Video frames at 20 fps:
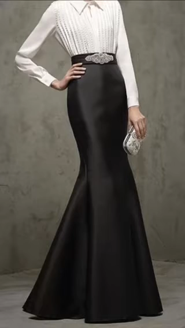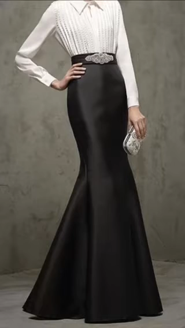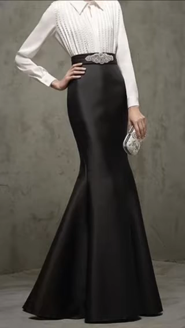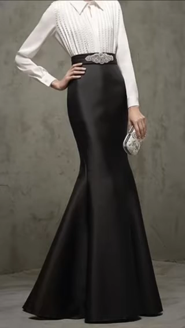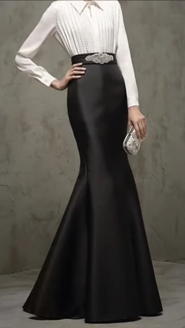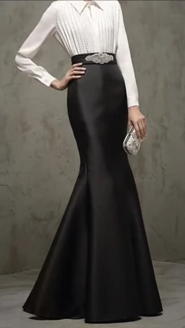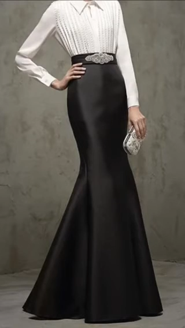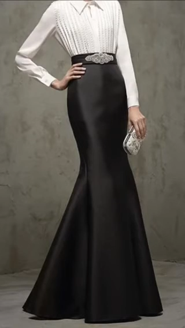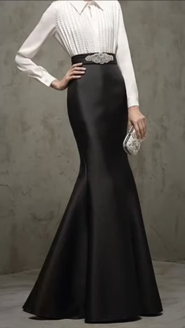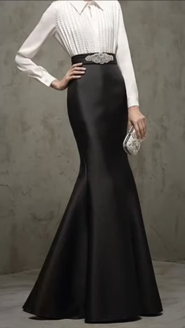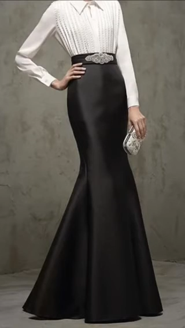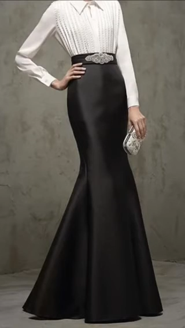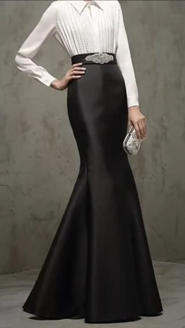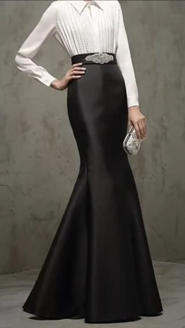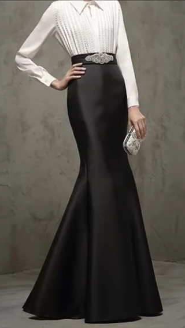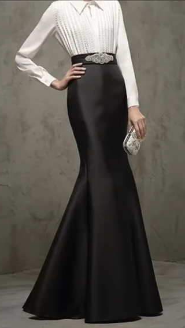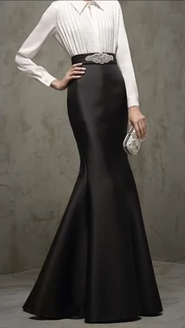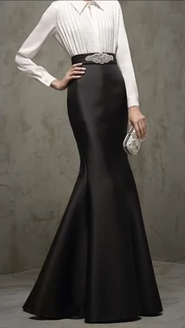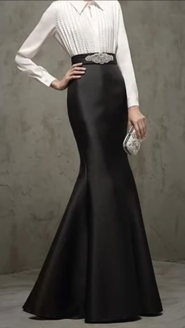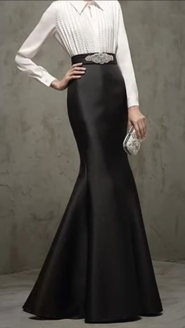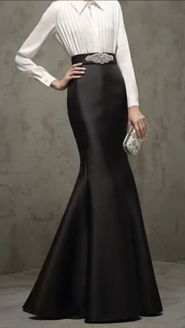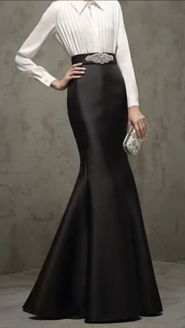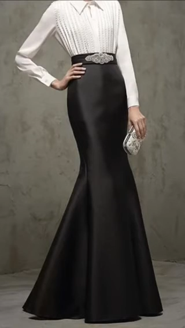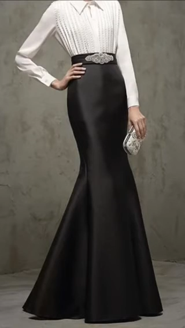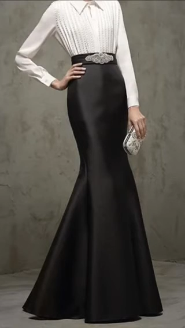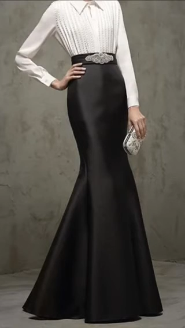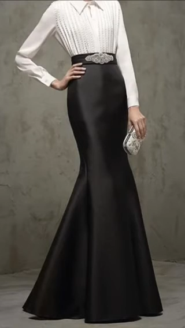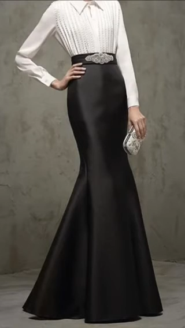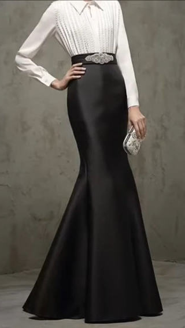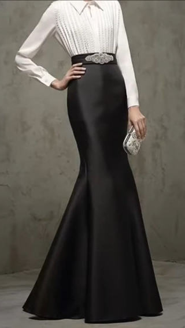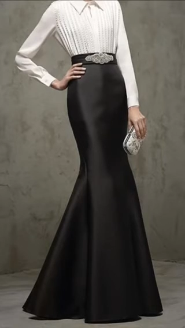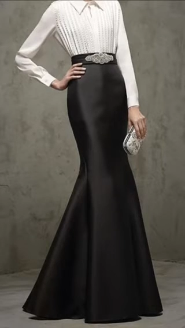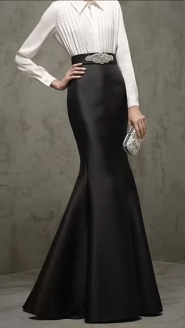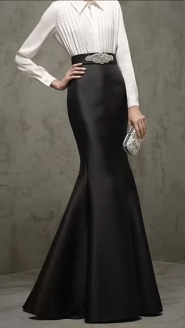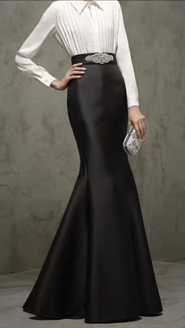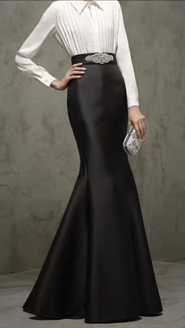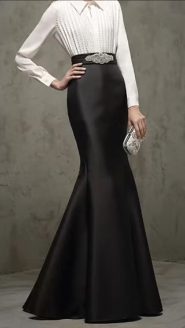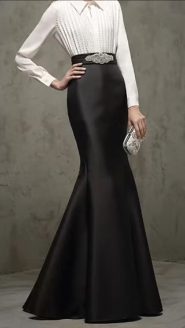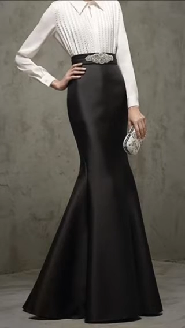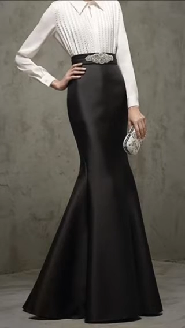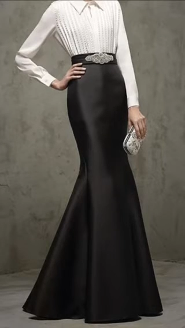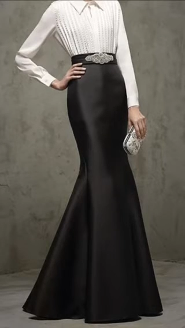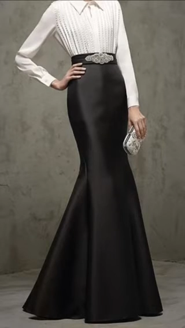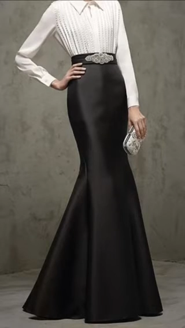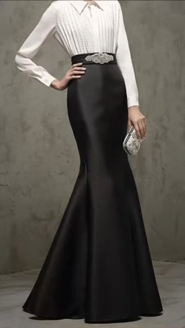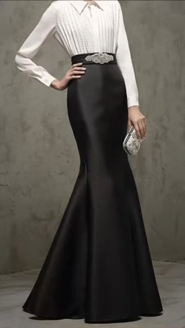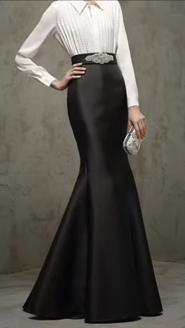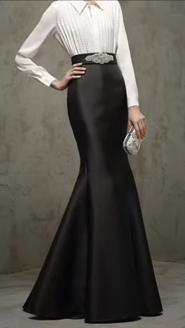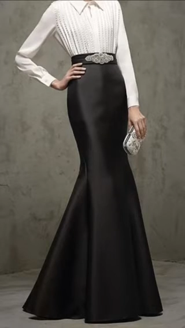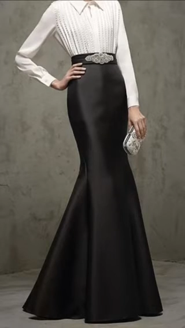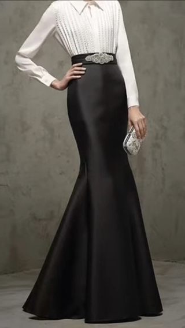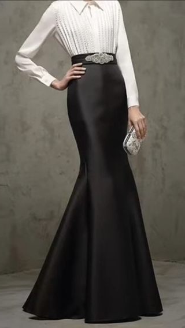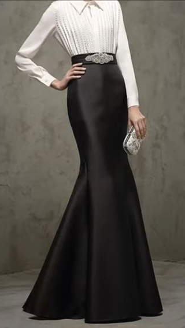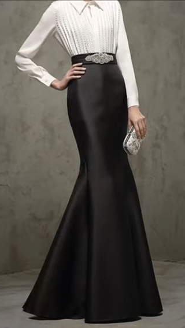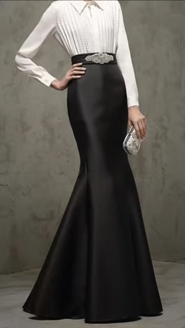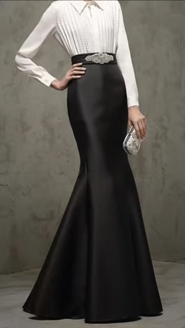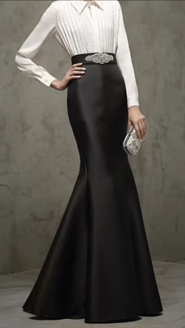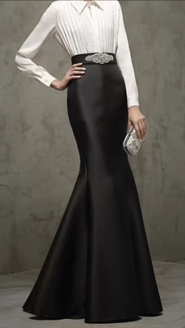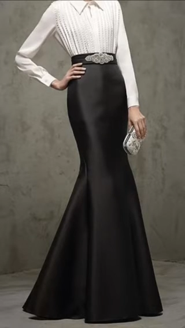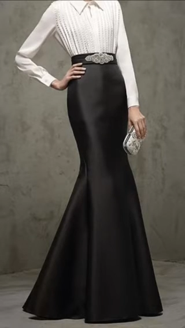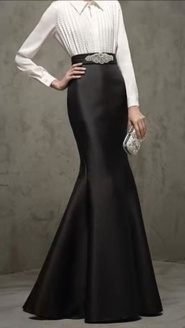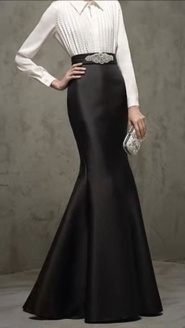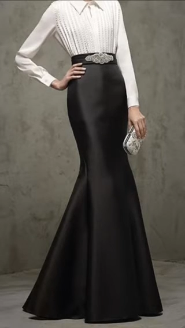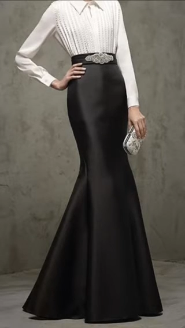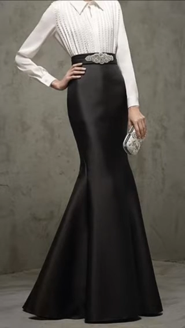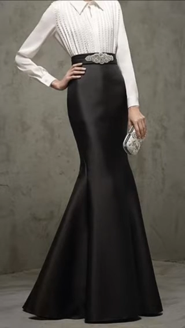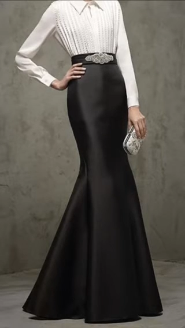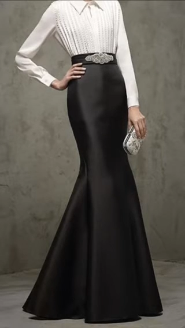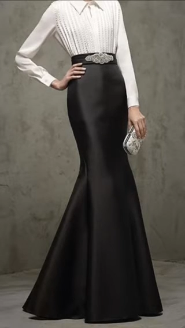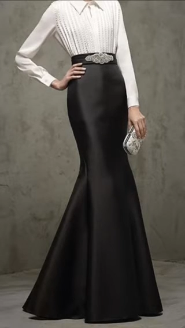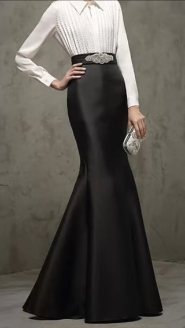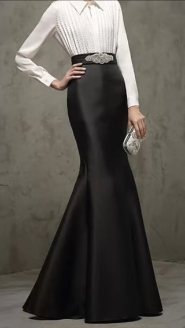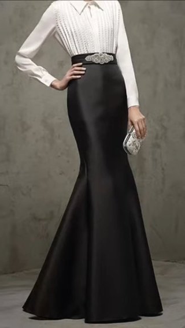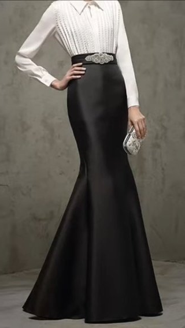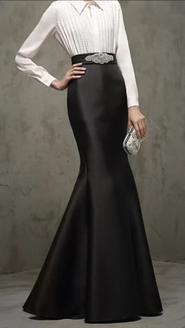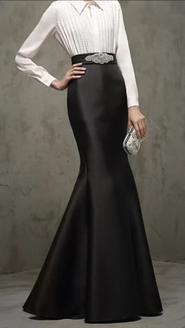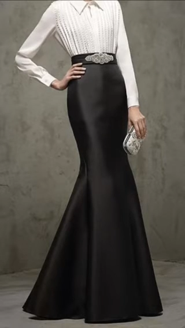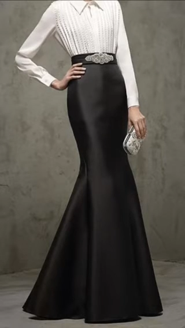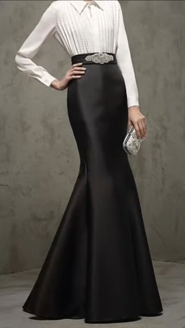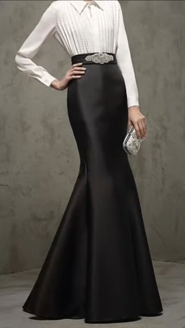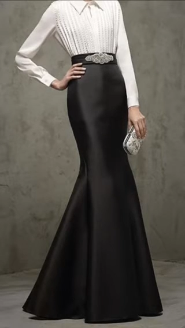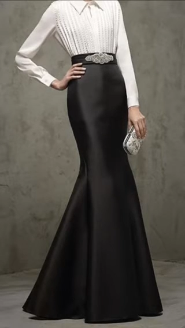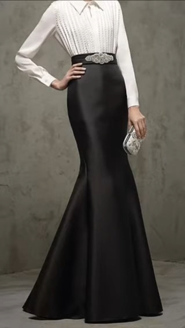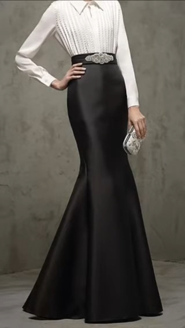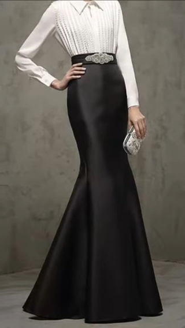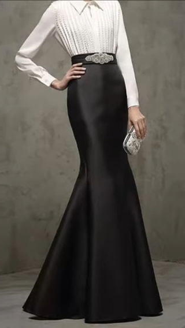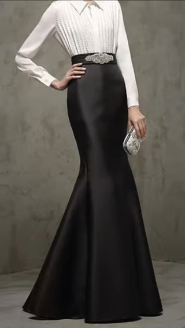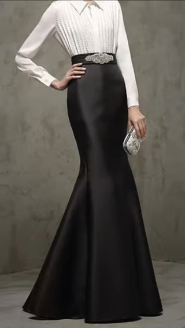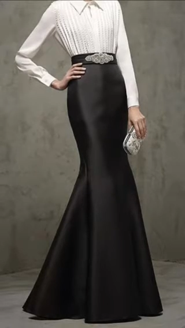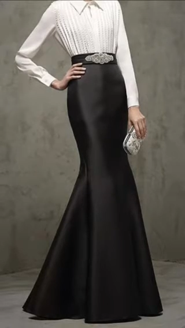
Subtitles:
(no speaker visible)